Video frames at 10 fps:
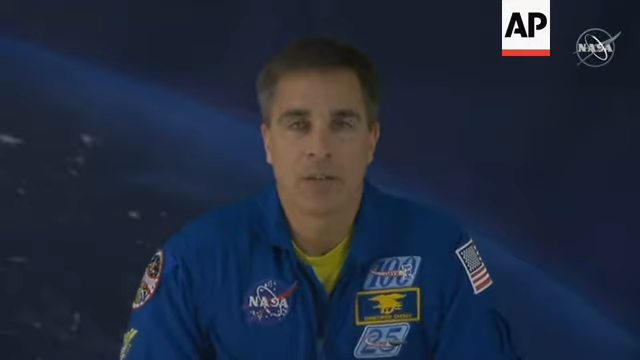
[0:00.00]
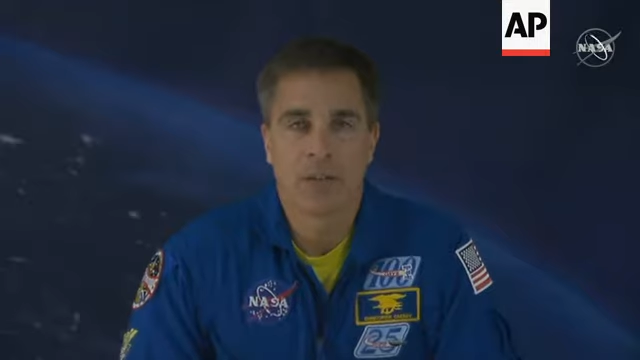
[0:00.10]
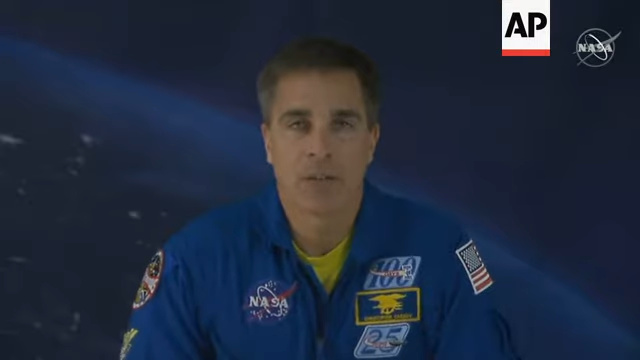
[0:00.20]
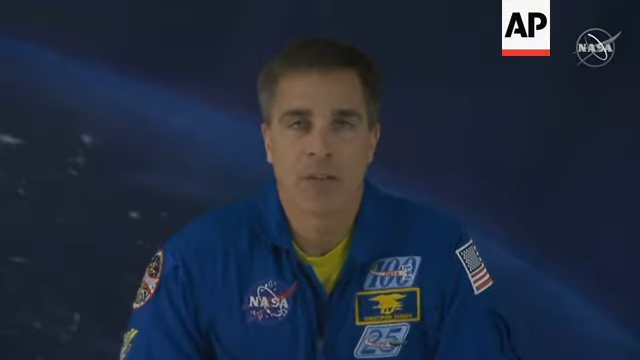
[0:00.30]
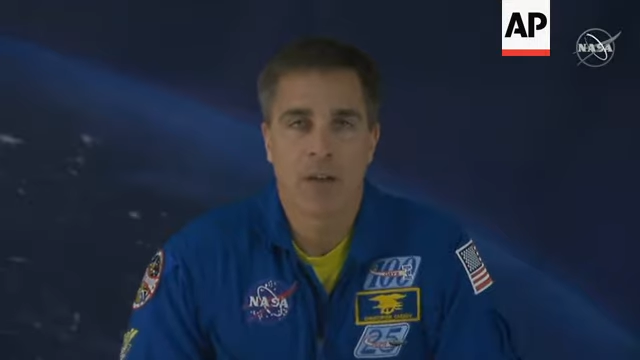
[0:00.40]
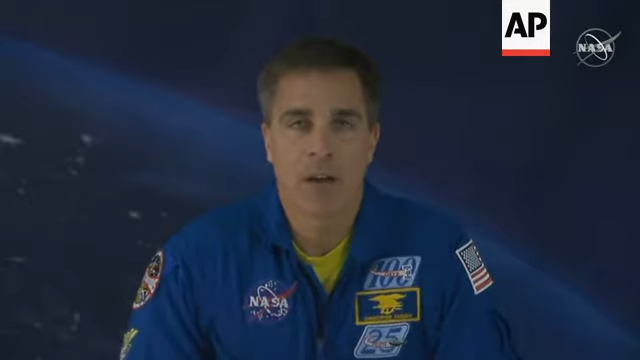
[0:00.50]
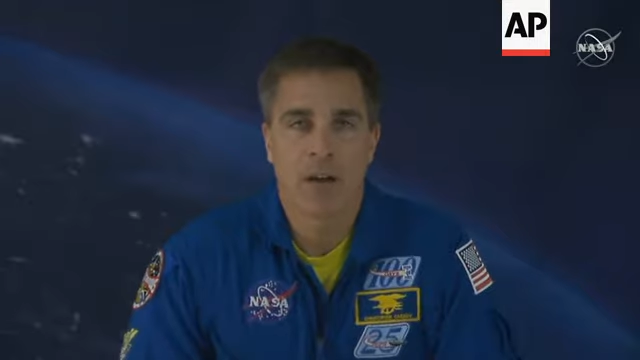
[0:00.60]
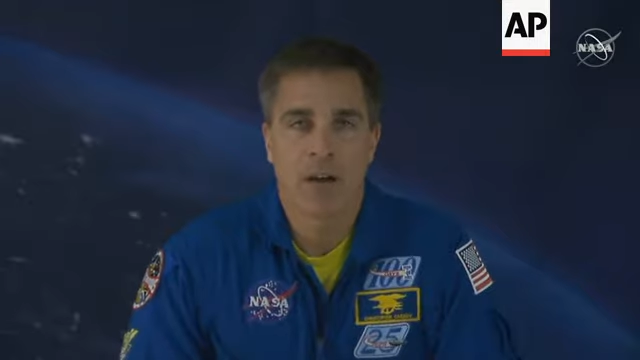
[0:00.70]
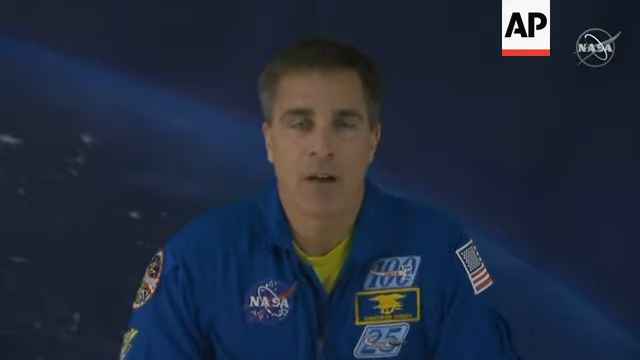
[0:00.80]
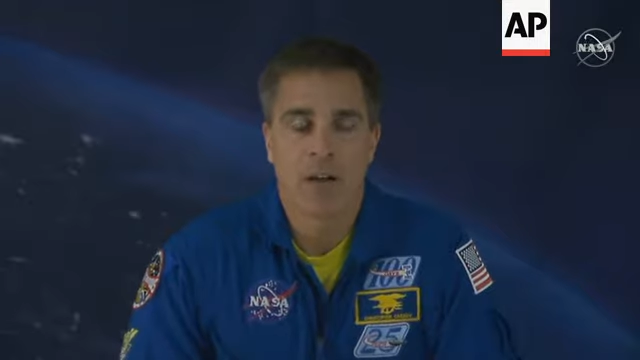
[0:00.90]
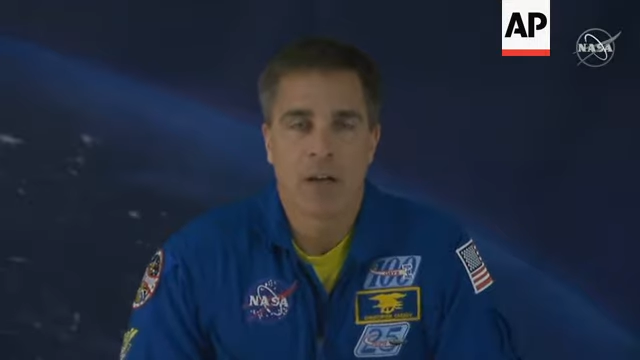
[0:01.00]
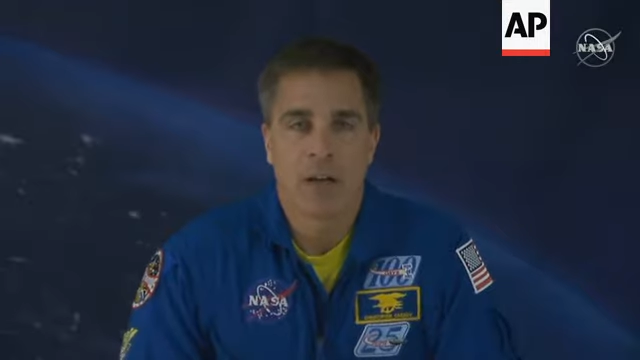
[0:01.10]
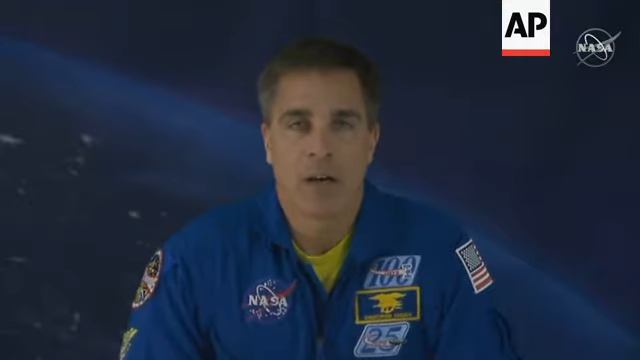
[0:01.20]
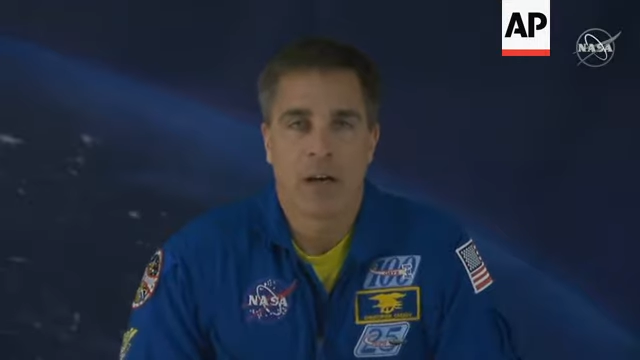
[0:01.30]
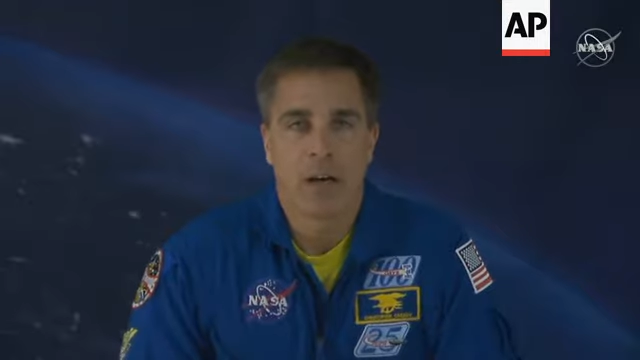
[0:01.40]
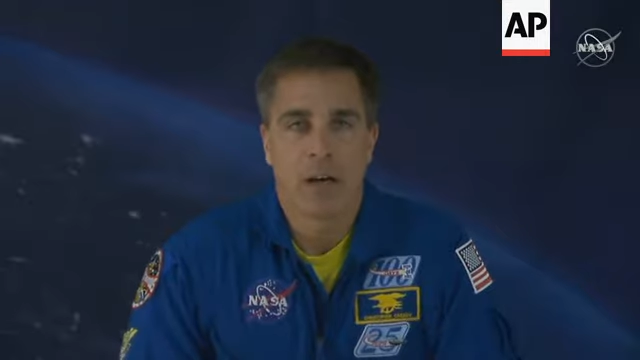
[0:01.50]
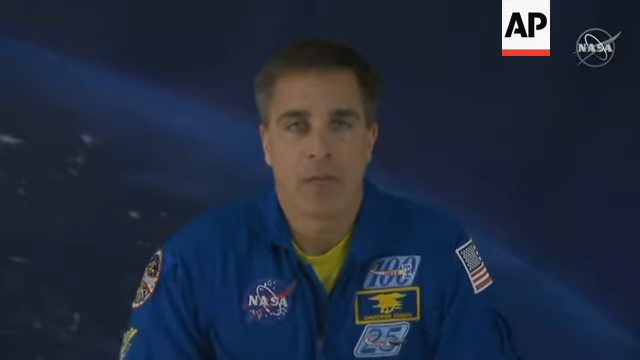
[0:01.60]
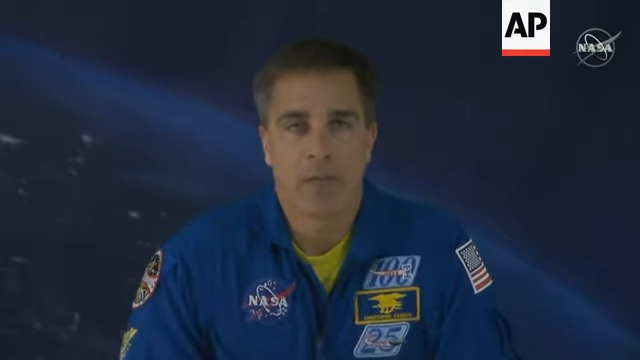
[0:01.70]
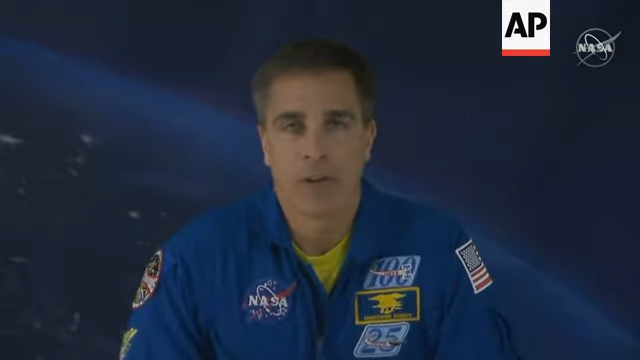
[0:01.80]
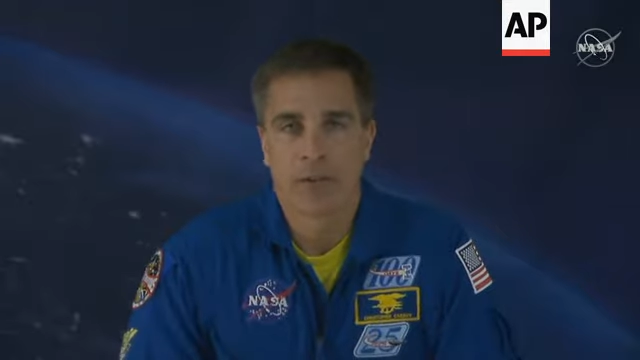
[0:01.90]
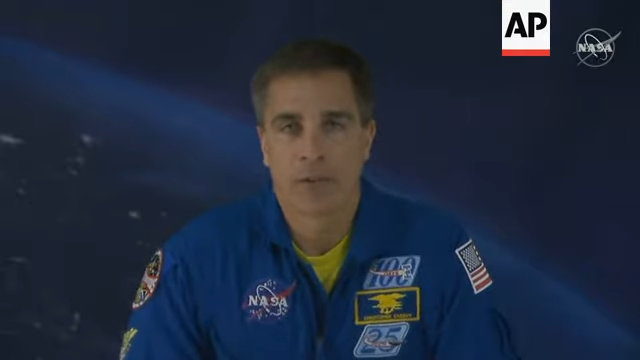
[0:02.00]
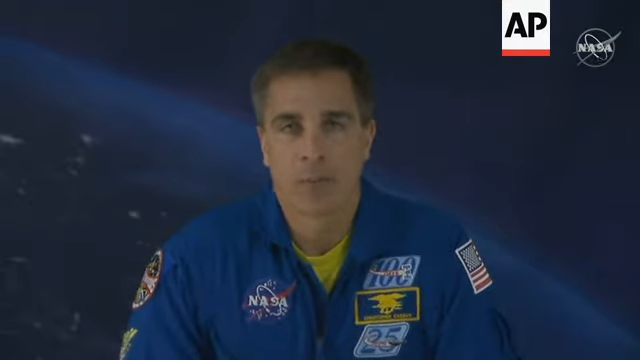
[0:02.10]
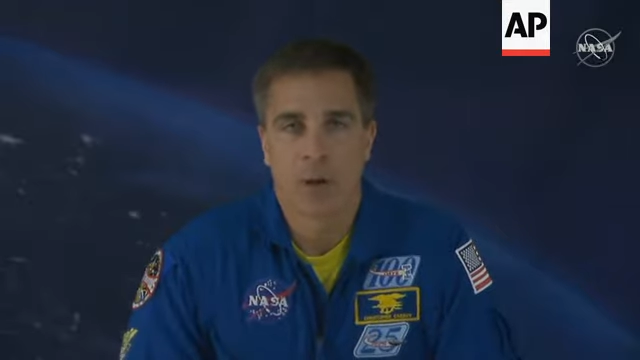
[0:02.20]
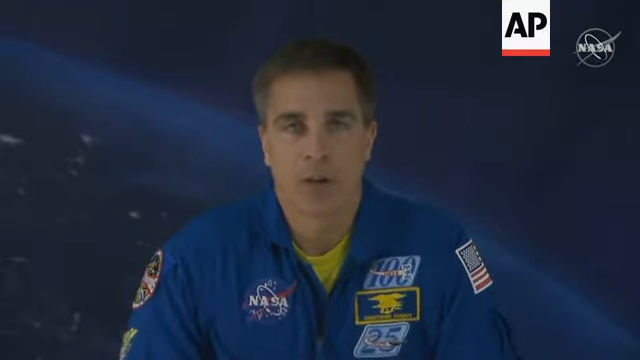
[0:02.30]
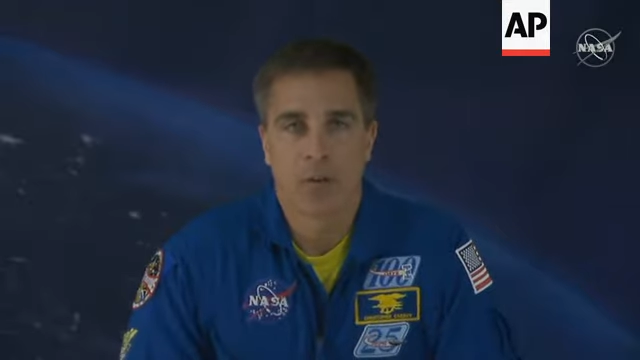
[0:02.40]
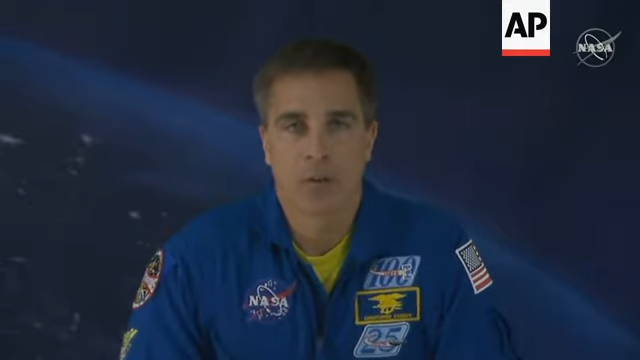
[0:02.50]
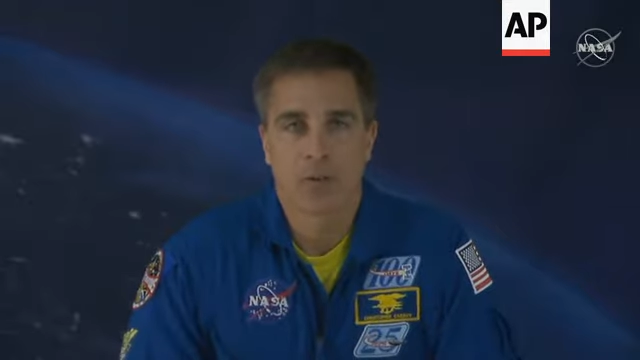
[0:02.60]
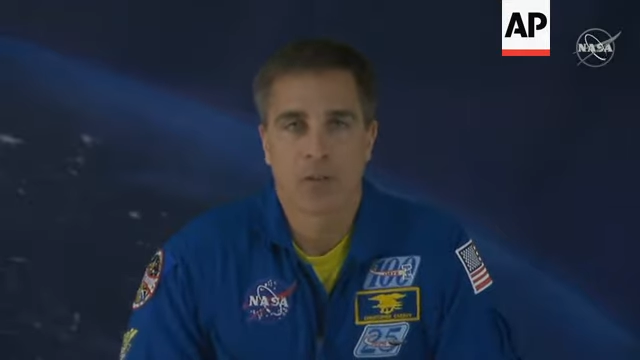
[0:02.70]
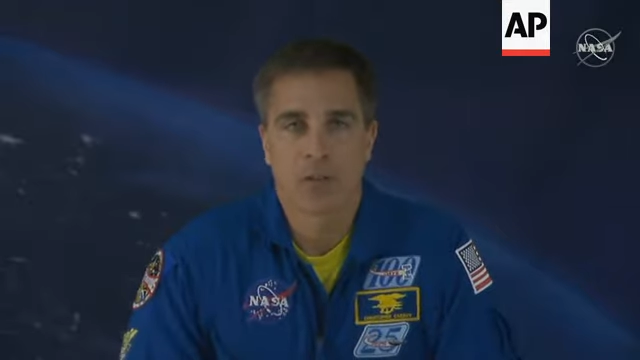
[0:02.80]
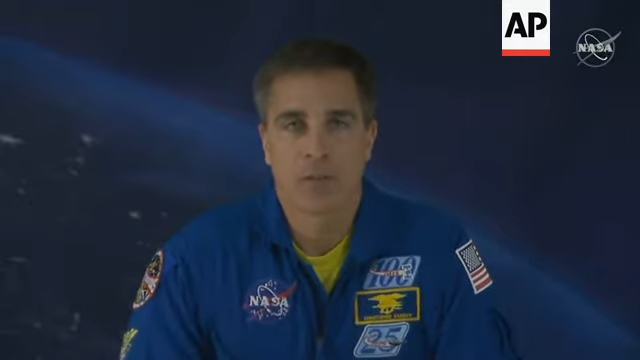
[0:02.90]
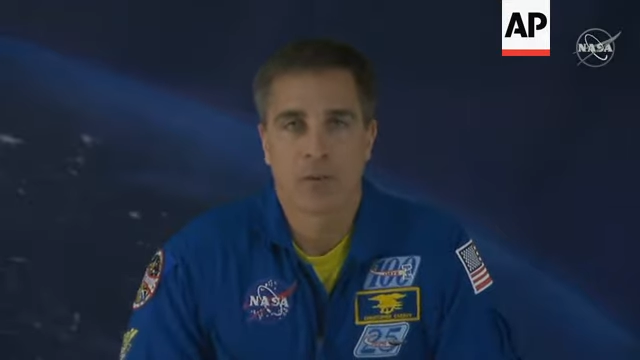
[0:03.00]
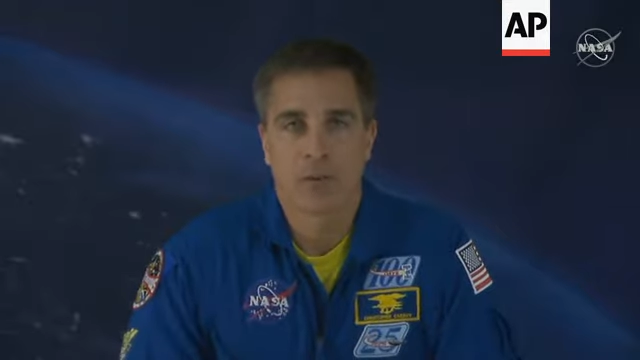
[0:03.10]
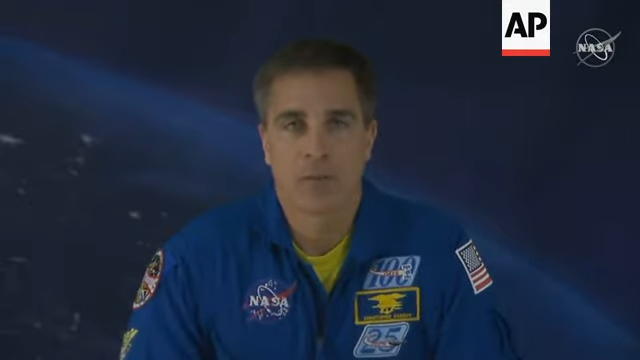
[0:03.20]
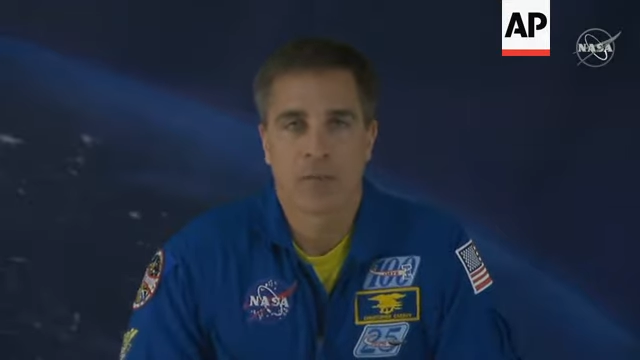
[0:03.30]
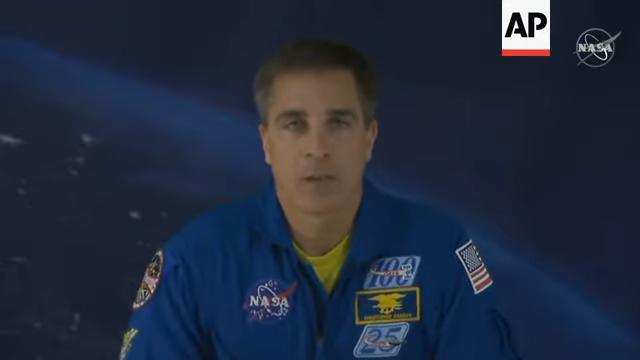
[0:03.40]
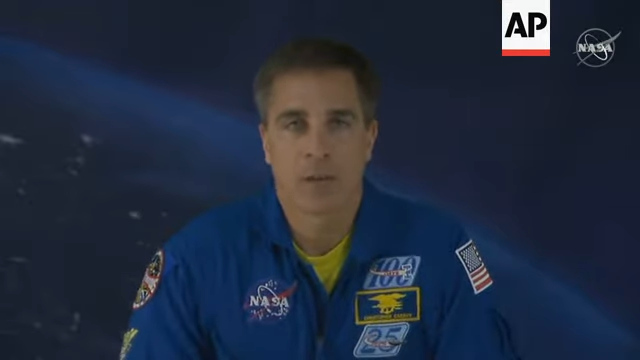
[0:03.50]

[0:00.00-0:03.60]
just there uh, there's a small grocery store uh,